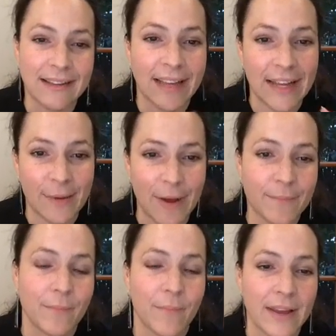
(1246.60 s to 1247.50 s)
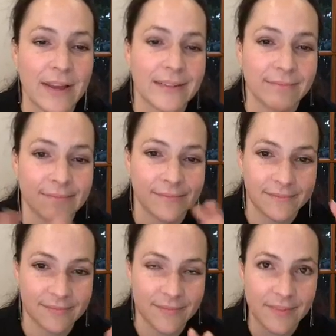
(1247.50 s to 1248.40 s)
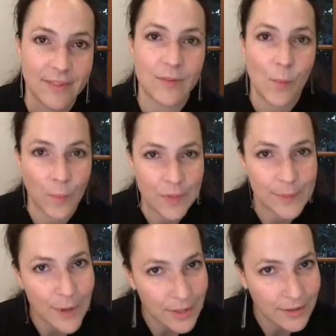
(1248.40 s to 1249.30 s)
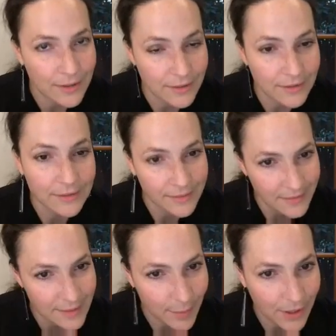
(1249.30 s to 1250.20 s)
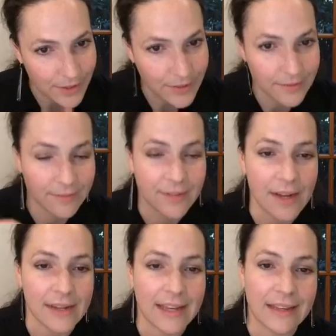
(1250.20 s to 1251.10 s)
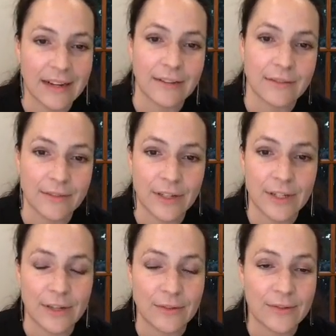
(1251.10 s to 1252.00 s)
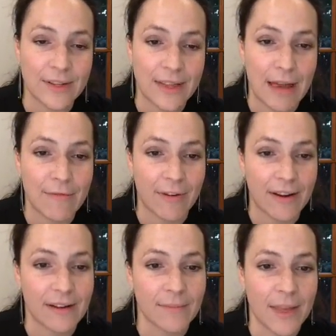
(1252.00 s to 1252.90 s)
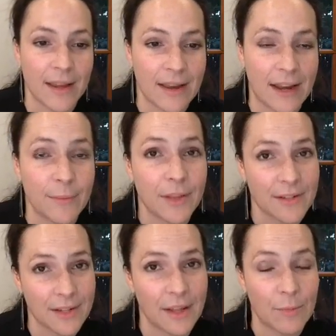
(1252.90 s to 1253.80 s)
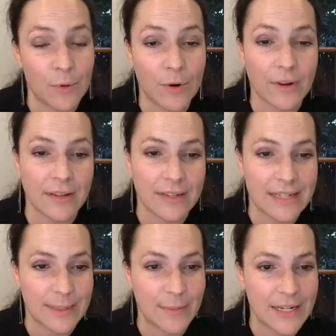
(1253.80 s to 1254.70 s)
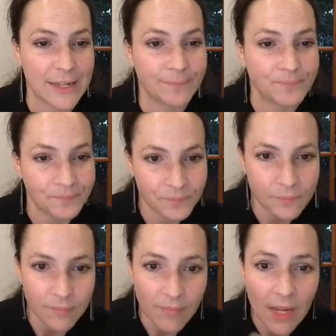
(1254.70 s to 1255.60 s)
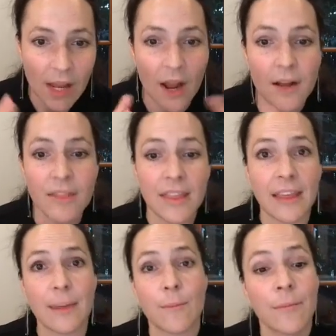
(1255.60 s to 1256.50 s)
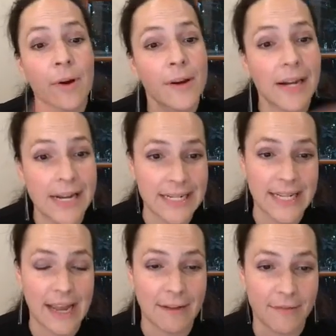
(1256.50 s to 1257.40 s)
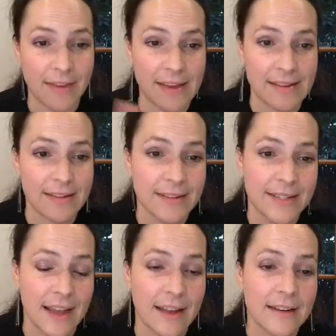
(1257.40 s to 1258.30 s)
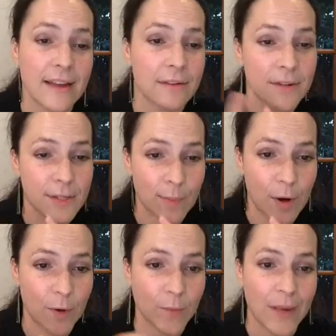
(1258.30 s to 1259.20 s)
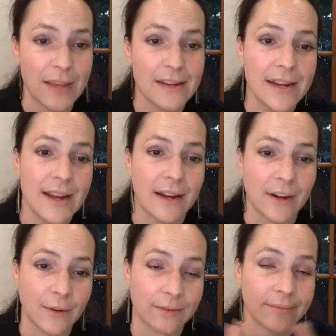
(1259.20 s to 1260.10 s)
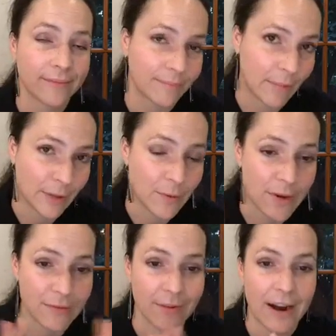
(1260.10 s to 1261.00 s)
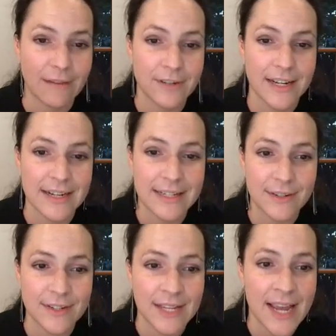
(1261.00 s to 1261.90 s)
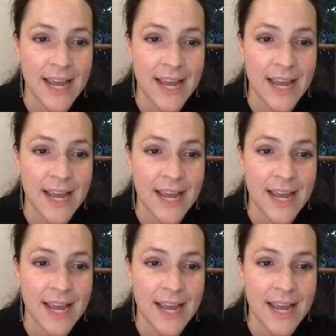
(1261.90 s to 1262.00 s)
Anyway, but small nugget of good news on that front, but there's a lot more that needs to be done. On the marketing side of things, another small win, or big win for advertisers,